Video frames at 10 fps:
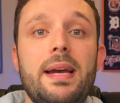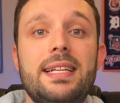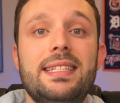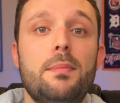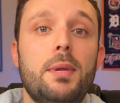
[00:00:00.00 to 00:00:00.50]

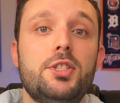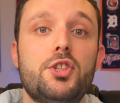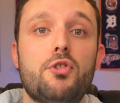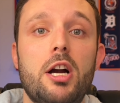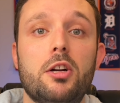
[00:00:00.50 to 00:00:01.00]
makes it a much
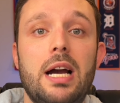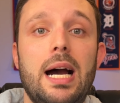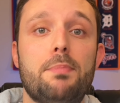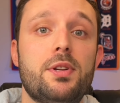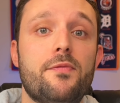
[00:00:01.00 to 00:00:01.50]
stronger
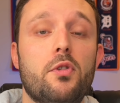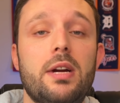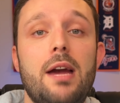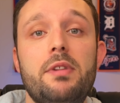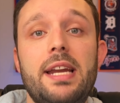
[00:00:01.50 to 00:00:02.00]
option
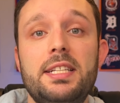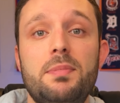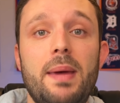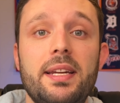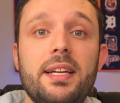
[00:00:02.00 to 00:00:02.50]
for everyday
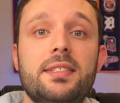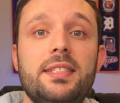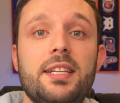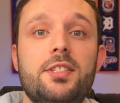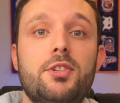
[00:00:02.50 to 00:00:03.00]
spending
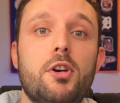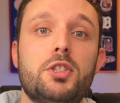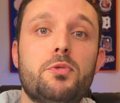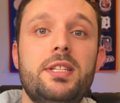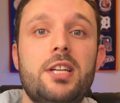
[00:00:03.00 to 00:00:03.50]
since
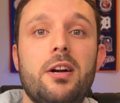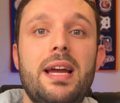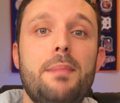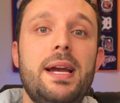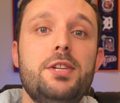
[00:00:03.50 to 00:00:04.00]
groceries are
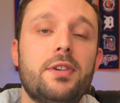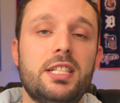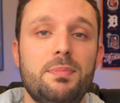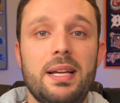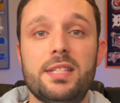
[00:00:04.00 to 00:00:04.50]
a major
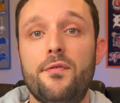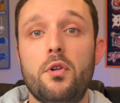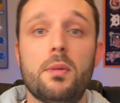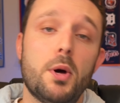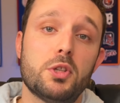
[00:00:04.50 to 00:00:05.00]
expense
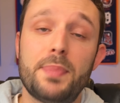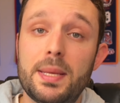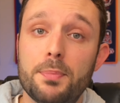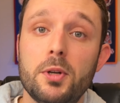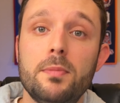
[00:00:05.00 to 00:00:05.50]
for most
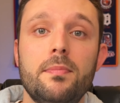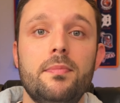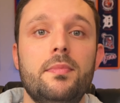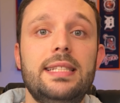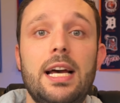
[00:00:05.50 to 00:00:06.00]
people.
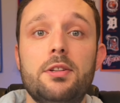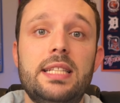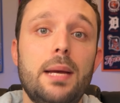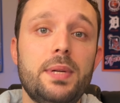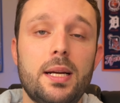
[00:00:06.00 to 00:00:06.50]
Now,
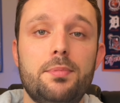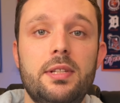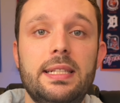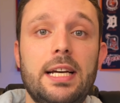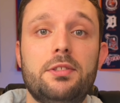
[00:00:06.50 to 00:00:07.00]
stepping up to
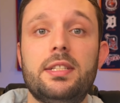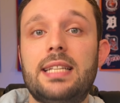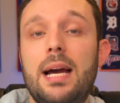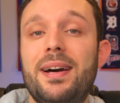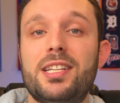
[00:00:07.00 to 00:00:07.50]
the Delta
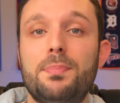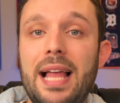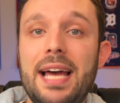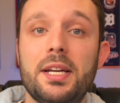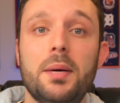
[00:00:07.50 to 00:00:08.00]
SkyMiles
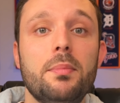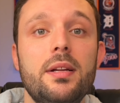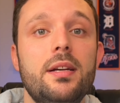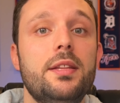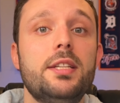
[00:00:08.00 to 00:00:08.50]
Platinum,
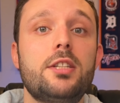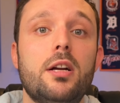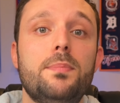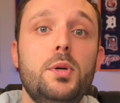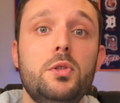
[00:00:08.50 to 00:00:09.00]
this
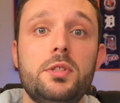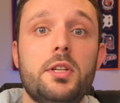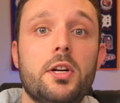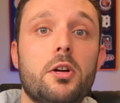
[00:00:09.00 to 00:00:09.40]
card boosts your